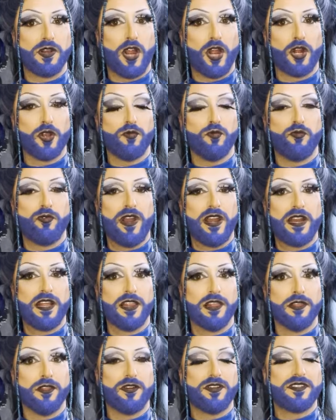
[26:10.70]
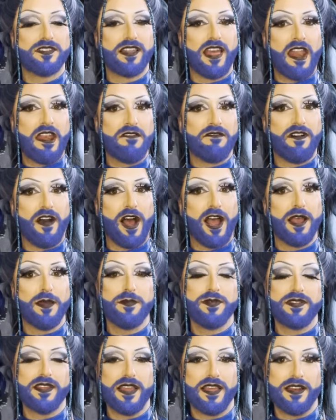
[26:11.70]
are rating looks and
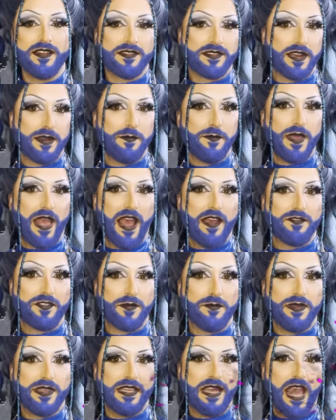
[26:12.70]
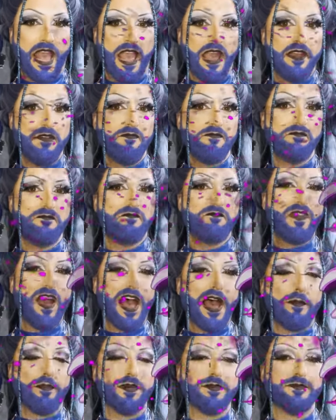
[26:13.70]
vibes, it is gonna be, have to be a
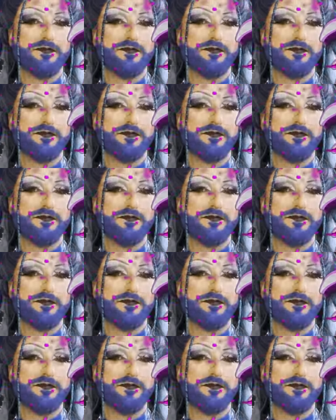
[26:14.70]
fab.